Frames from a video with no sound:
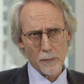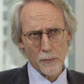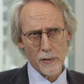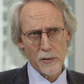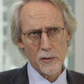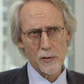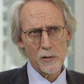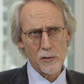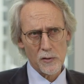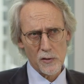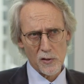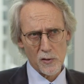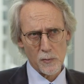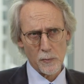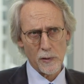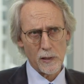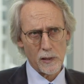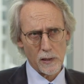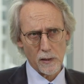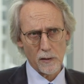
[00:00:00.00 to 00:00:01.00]
business
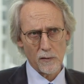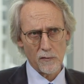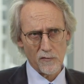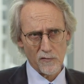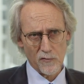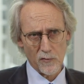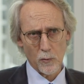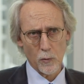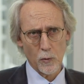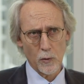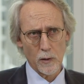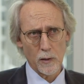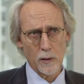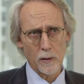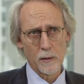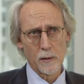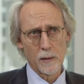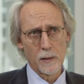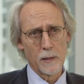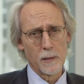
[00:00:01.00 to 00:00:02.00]
speaking for
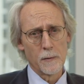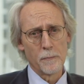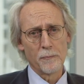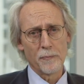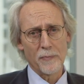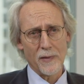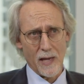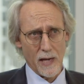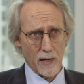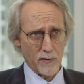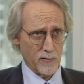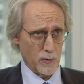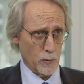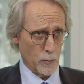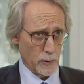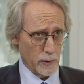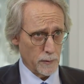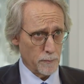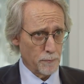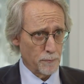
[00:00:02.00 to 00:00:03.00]

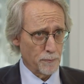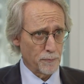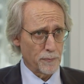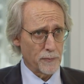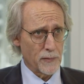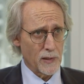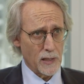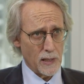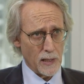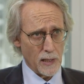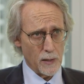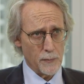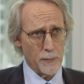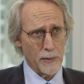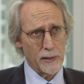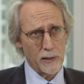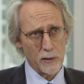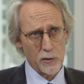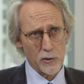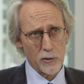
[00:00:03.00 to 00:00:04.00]
everyone and
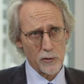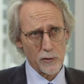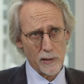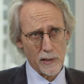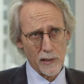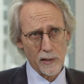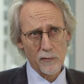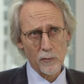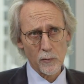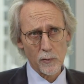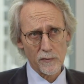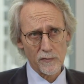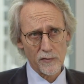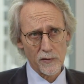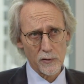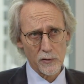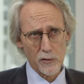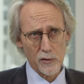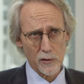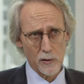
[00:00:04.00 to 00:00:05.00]
making sure that everyone
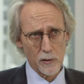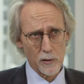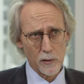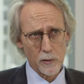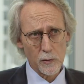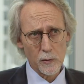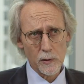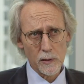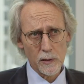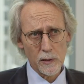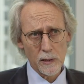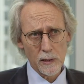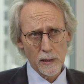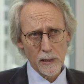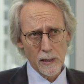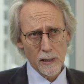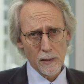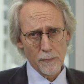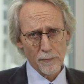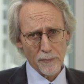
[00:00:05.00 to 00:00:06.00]
feels included
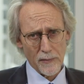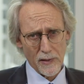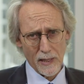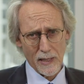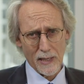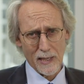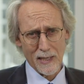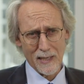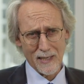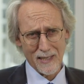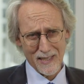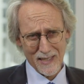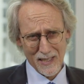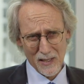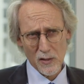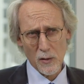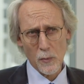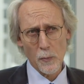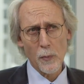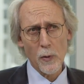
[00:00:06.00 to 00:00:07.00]
and
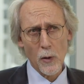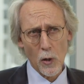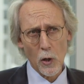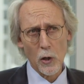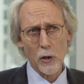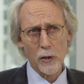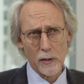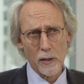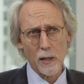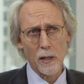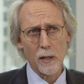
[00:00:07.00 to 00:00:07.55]
is a part